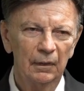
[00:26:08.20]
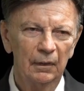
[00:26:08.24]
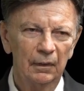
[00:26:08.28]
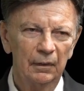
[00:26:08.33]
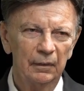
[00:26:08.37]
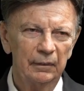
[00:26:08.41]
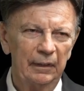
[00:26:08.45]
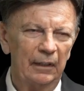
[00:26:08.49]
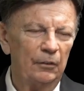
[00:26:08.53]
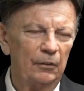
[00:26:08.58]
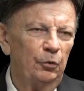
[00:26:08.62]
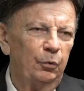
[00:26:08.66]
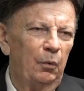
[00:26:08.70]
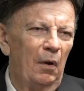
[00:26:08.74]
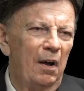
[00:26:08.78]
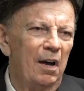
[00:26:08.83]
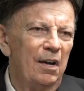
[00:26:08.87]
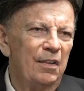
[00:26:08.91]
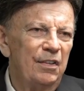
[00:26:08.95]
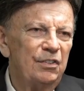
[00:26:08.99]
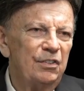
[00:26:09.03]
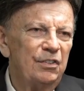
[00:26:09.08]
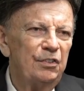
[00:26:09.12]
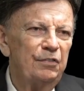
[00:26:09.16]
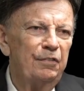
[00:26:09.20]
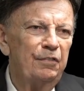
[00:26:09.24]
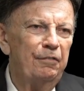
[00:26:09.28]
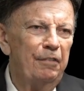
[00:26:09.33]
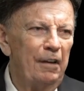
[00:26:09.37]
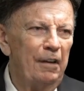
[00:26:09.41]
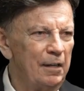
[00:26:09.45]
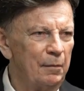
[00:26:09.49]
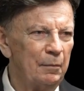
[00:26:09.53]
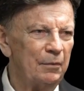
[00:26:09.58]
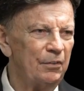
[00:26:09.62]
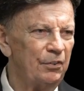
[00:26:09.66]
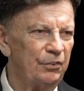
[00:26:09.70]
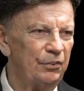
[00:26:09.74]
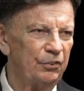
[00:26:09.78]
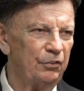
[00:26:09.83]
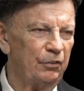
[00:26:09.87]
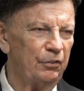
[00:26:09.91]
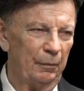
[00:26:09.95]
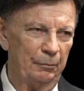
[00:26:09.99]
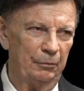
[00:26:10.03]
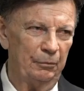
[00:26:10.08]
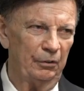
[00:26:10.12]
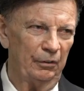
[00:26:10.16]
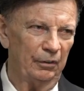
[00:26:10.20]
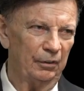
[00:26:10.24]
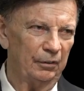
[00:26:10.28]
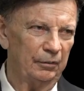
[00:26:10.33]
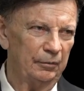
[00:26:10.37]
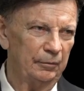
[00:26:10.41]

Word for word: That's why this famous scripture